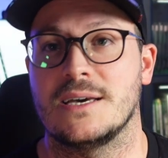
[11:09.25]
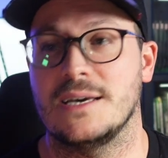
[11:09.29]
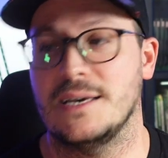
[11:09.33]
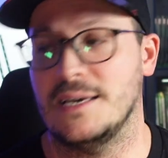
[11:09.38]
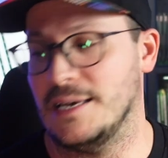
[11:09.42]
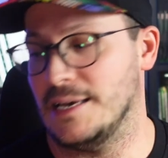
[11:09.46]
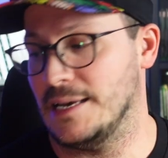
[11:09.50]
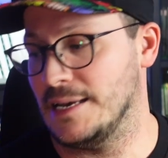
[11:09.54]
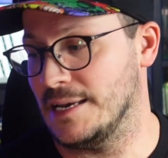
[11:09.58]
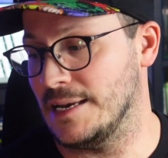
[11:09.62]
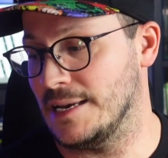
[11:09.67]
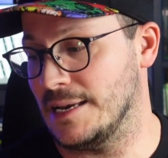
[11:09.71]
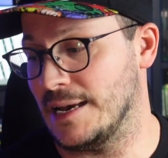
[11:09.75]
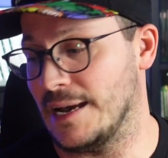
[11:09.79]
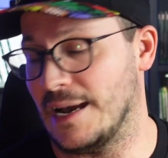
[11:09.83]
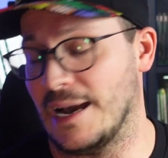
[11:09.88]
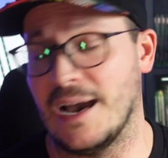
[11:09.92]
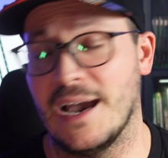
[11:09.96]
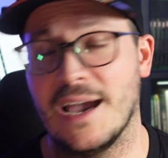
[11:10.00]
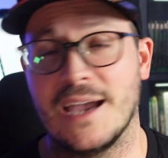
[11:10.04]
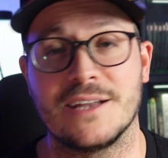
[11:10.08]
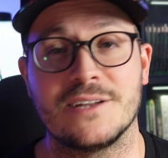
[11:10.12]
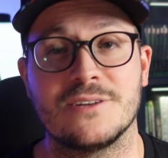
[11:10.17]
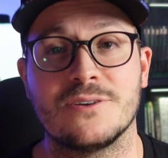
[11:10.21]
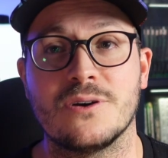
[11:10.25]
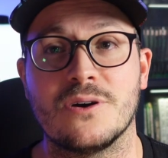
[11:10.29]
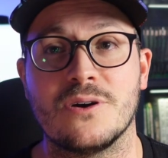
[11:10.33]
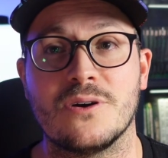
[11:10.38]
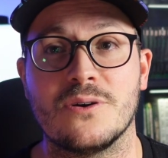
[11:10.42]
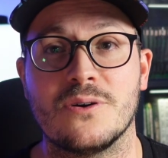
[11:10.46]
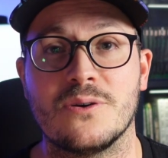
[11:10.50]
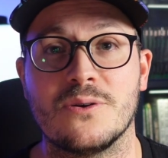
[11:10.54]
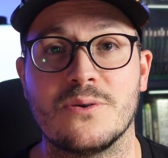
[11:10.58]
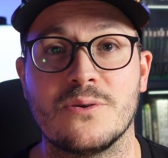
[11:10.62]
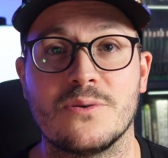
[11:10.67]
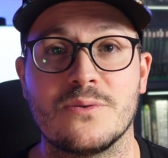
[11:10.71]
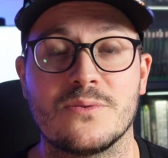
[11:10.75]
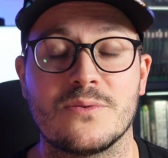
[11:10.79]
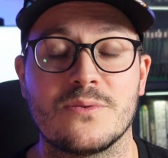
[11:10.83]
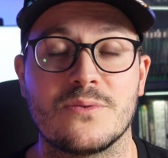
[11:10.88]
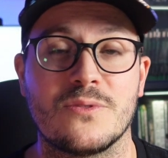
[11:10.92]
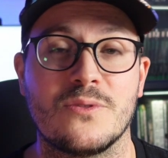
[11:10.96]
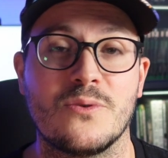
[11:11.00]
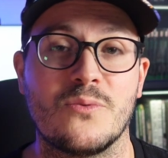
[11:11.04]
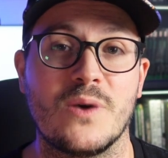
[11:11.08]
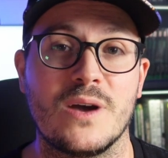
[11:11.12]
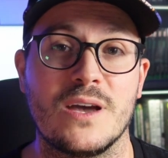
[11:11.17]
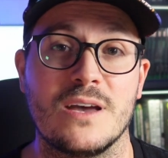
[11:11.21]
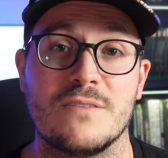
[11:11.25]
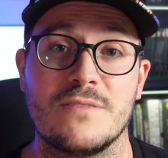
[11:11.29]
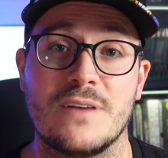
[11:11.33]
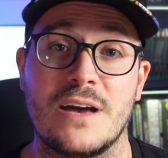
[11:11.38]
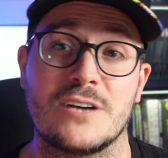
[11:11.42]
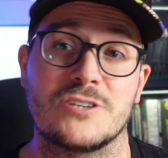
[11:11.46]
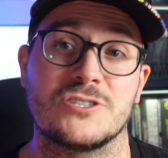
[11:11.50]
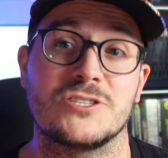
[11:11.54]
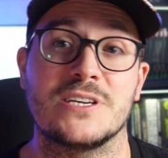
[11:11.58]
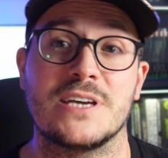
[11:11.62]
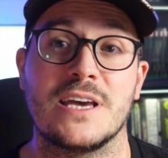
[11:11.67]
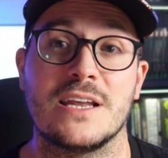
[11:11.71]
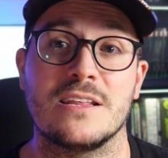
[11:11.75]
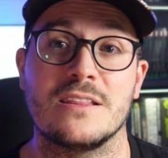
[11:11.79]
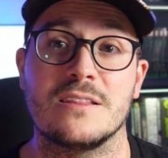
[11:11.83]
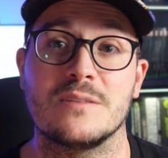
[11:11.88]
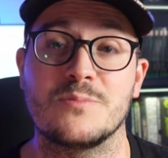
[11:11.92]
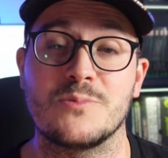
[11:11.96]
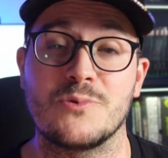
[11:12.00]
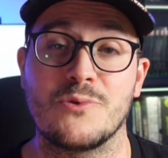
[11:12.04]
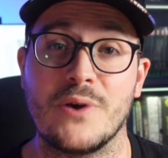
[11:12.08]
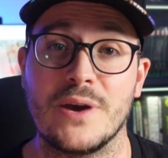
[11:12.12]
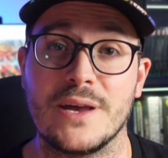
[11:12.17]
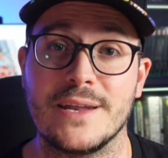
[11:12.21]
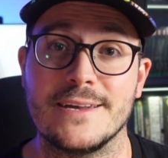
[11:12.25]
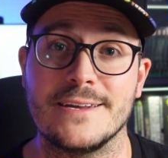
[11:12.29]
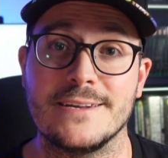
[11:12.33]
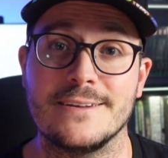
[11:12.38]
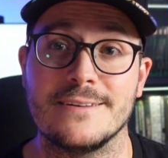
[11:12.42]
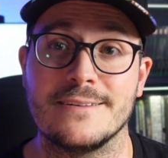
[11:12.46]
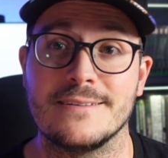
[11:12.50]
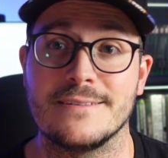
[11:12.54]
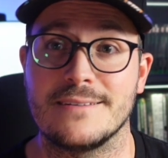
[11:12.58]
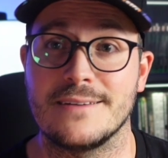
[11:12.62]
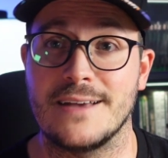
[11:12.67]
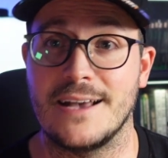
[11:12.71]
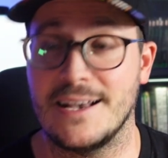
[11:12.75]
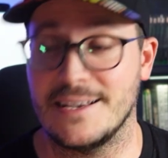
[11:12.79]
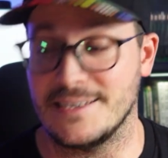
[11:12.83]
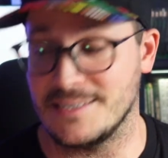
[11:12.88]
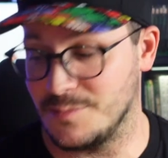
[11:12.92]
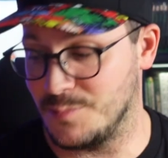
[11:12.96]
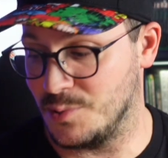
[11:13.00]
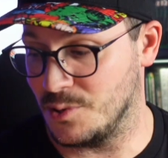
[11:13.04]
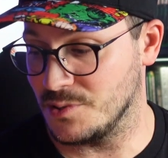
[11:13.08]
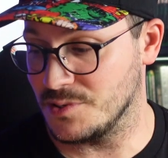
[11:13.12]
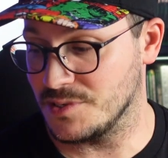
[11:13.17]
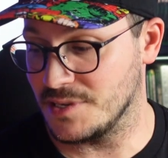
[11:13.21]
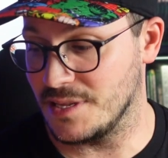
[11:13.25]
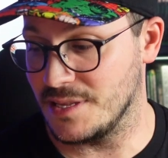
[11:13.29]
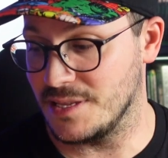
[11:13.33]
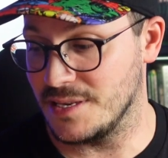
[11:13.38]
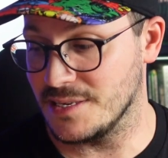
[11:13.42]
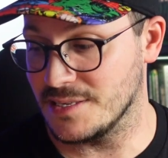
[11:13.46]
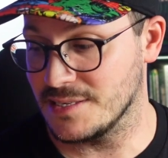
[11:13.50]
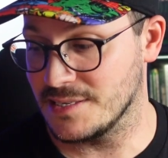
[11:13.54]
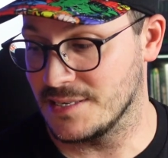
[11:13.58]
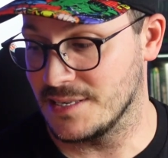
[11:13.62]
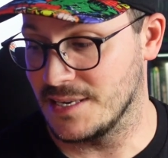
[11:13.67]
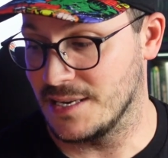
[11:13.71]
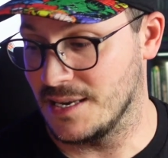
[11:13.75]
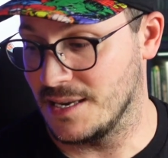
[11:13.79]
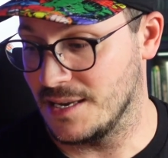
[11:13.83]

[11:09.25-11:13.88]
I'd go the way of actually getting them graded as opposed to this.